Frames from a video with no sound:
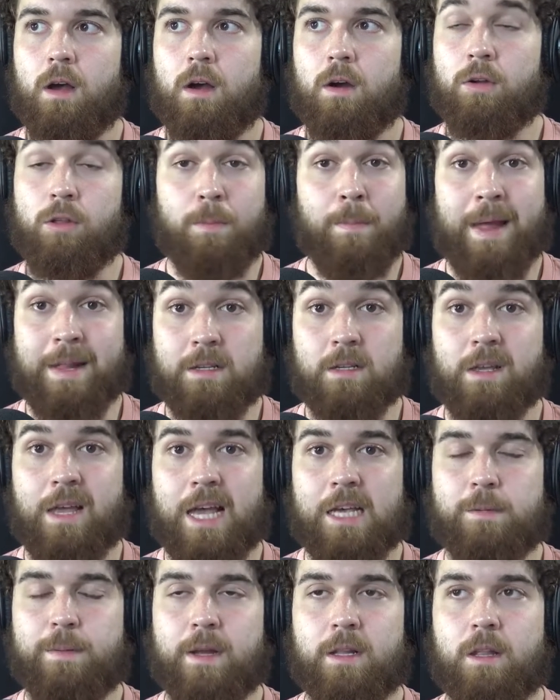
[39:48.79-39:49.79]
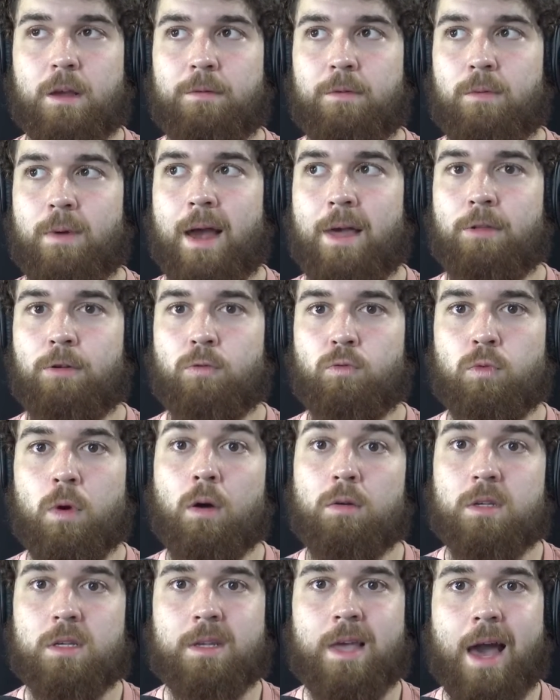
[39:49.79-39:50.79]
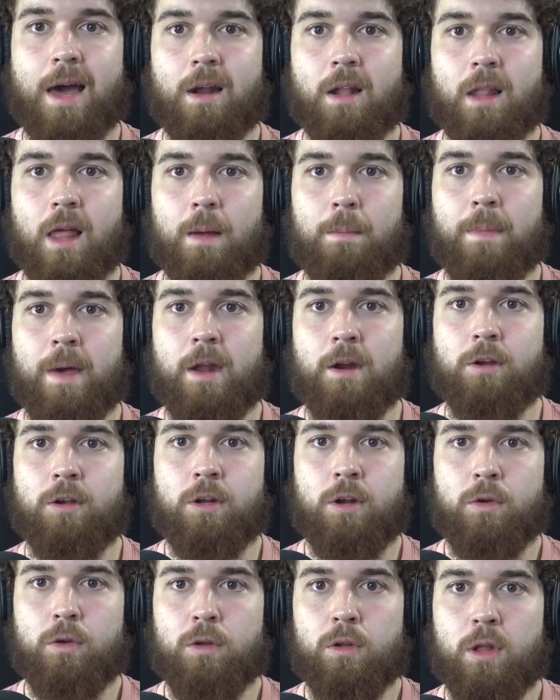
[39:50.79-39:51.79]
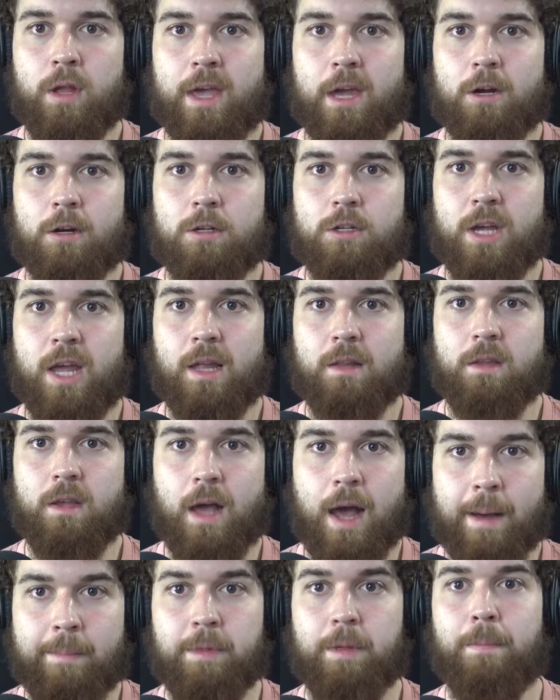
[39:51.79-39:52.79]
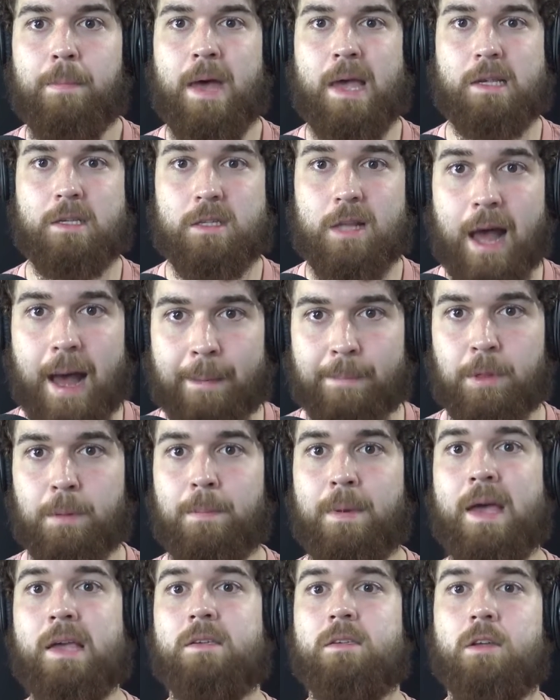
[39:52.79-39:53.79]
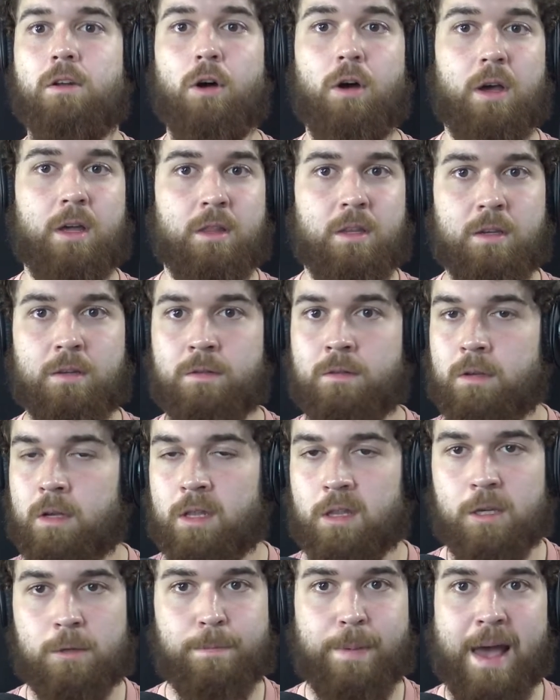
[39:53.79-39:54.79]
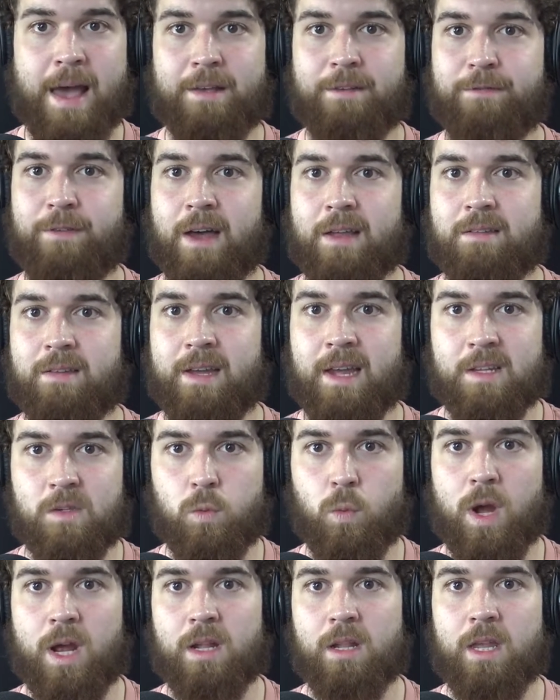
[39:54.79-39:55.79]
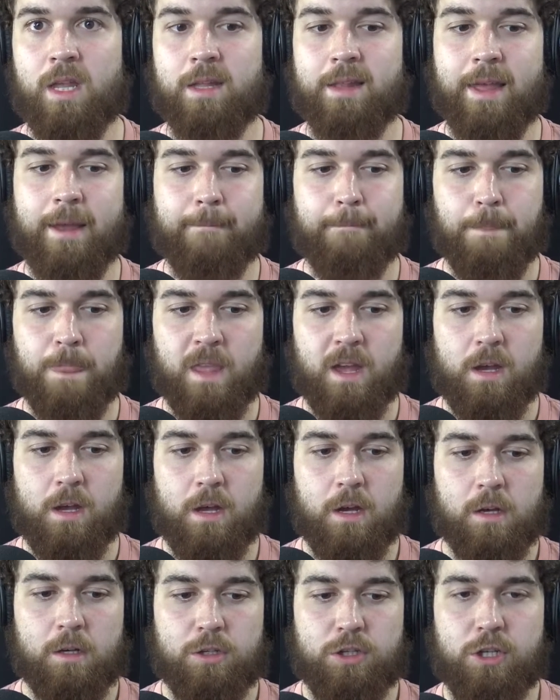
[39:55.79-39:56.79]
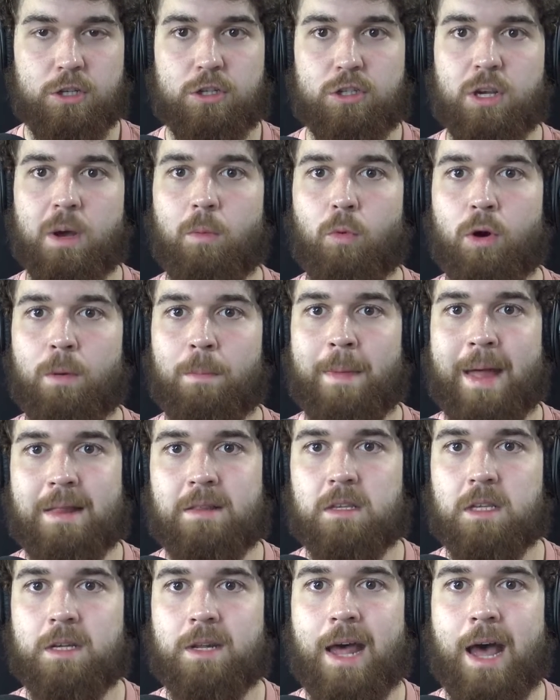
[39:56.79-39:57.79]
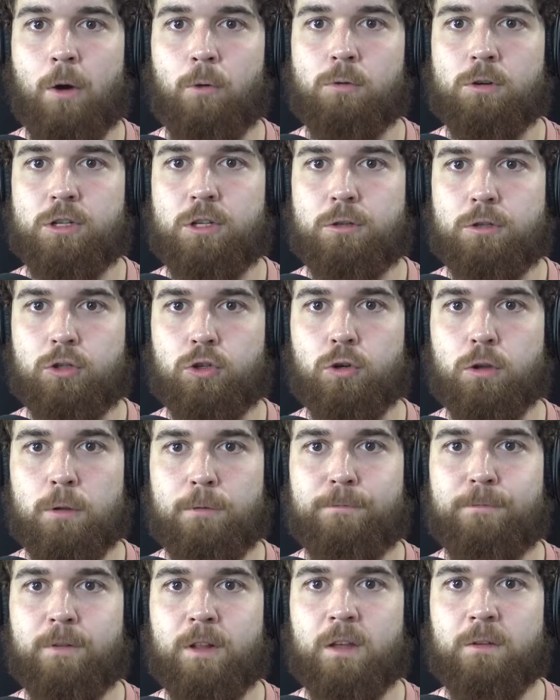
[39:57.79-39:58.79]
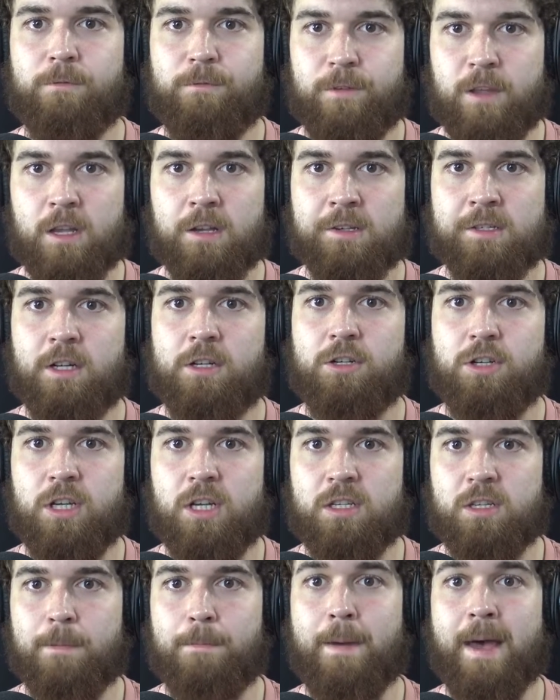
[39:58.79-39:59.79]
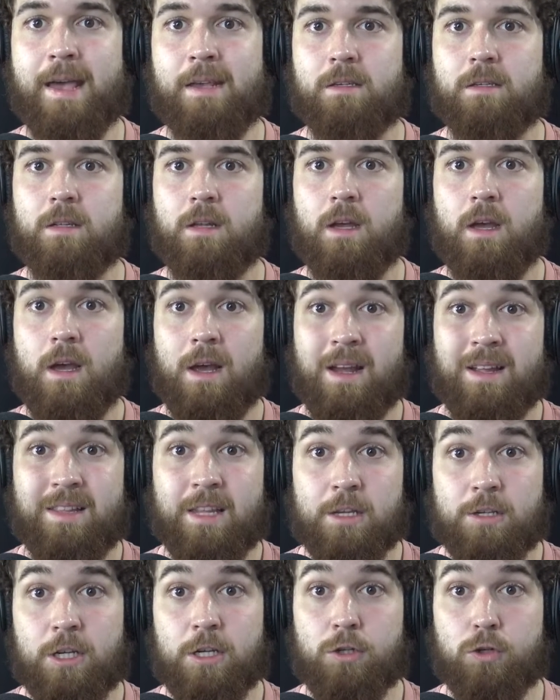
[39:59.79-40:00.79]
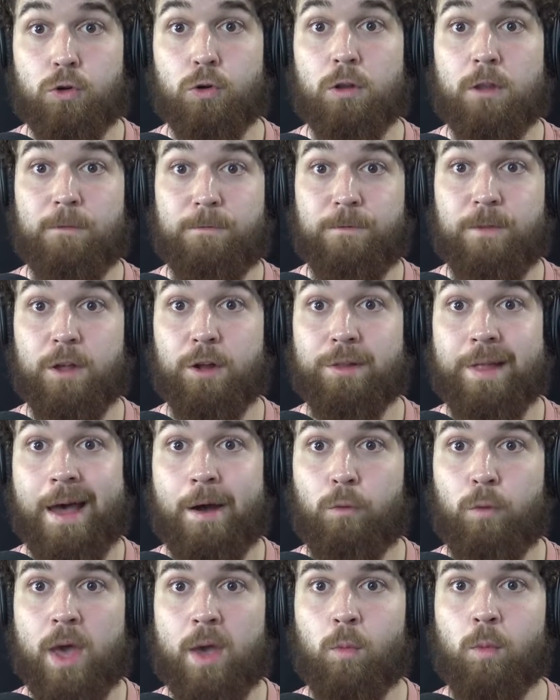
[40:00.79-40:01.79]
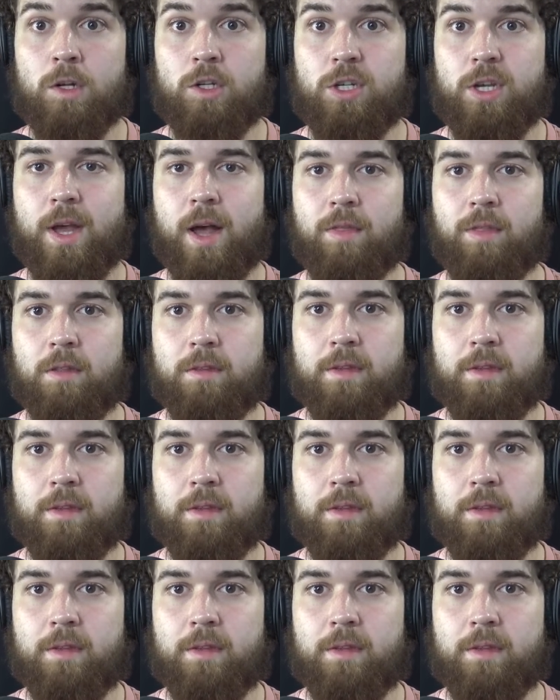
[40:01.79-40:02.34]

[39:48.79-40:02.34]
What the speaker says: or the mental aspect of it rather, Rose has gotten a lot better. You know, you look at her chanting, I'm the best in these past fights against Weili. Like, she's somewhere mentally now where she truly feels that she is the best. Did she truly feel that way when she held the